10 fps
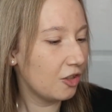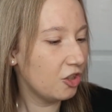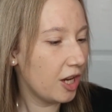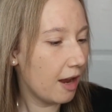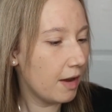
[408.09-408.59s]

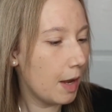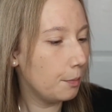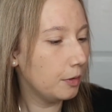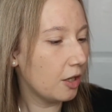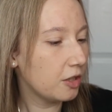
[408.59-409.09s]

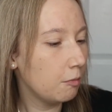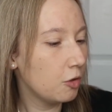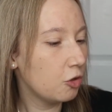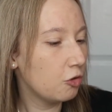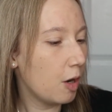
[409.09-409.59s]
Cherry
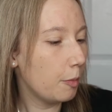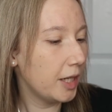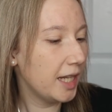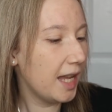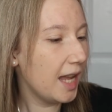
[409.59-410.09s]
Blossom
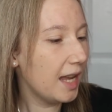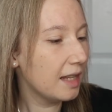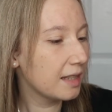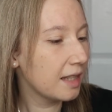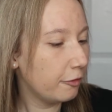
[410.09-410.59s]
Strawberry
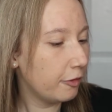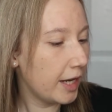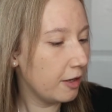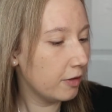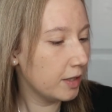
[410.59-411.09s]
Kiss
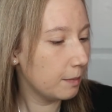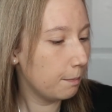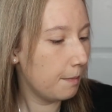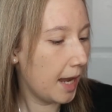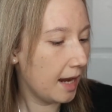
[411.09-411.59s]
fragrance
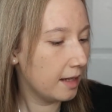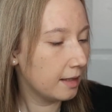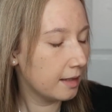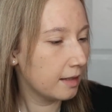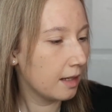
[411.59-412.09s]

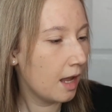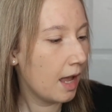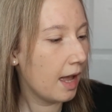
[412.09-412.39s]
mist,